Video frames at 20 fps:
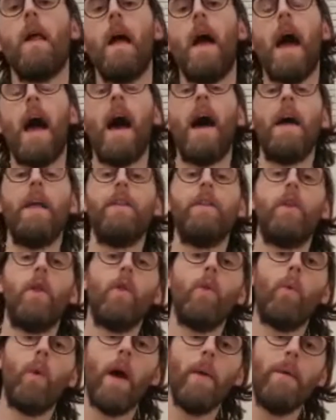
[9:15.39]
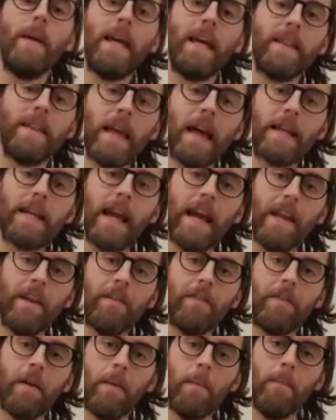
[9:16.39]
and the way we get that kind
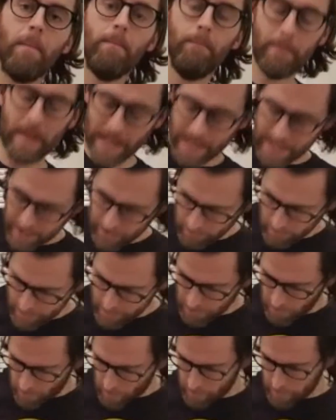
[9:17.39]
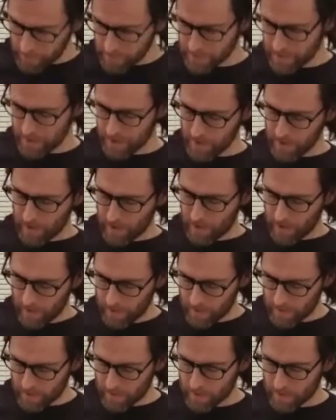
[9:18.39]
of meteor sound
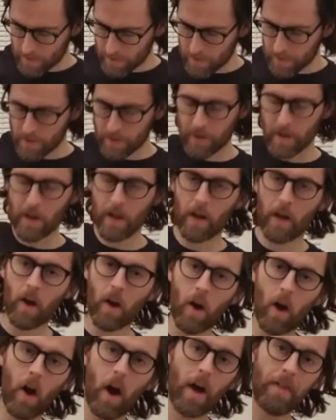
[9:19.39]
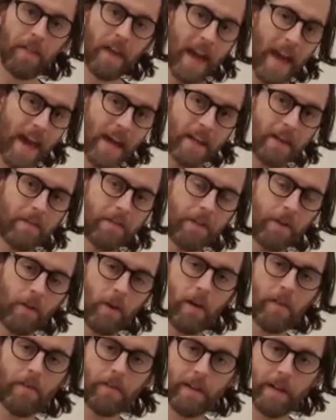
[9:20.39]
at the end of the
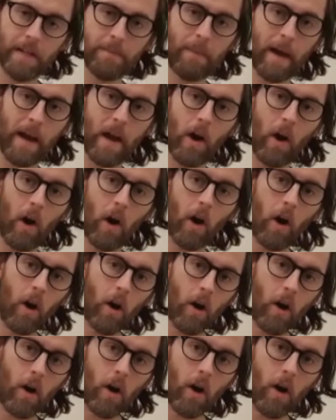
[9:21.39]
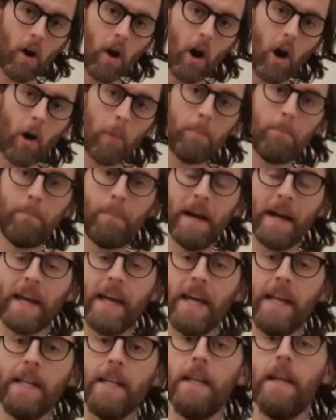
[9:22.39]
riff is by up
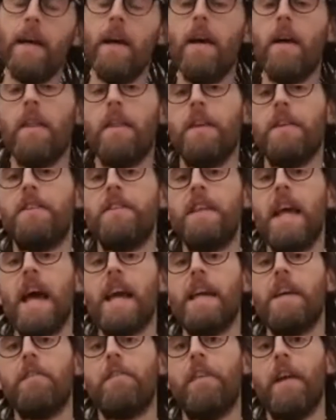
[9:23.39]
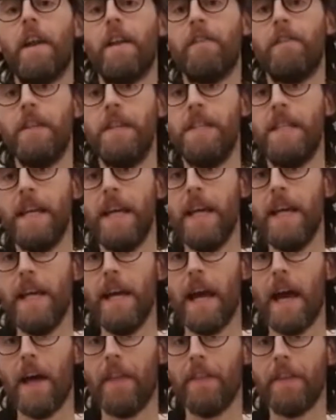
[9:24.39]
picking the 2nd fret of the
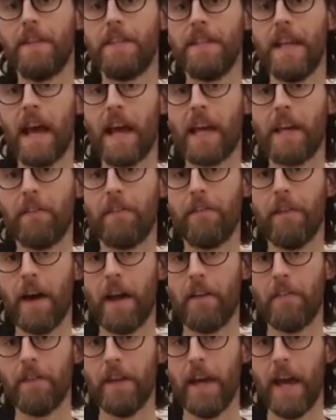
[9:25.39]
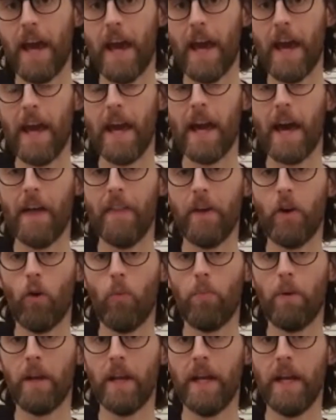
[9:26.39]
D and the 2nd fret of the A and the
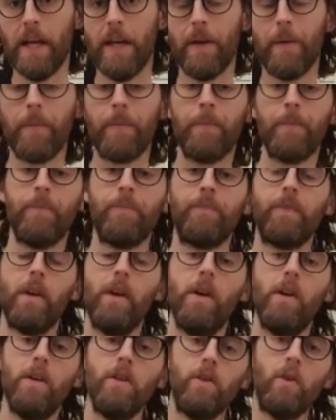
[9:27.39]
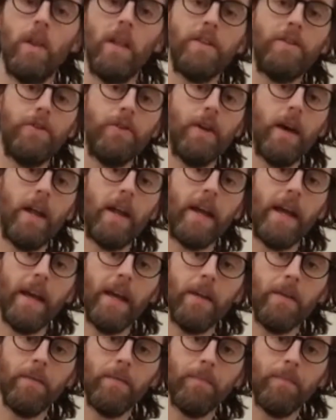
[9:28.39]
open E. So let's do that again.